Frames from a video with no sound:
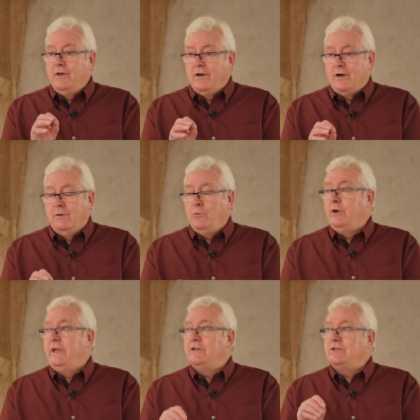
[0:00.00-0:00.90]

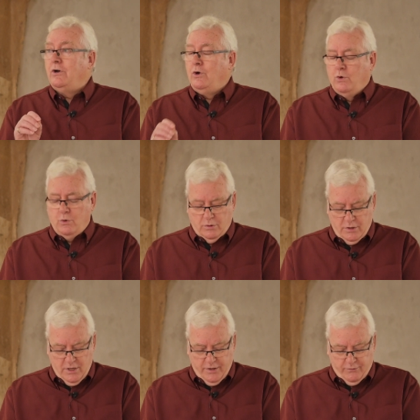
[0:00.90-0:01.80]
harmonious whole
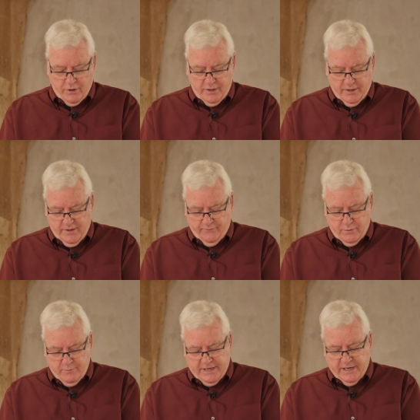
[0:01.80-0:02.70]
throughout
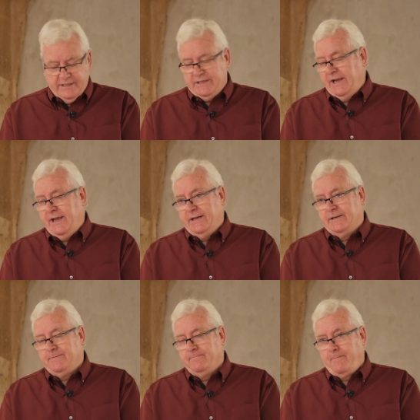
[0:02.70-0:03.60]
from beginning to end.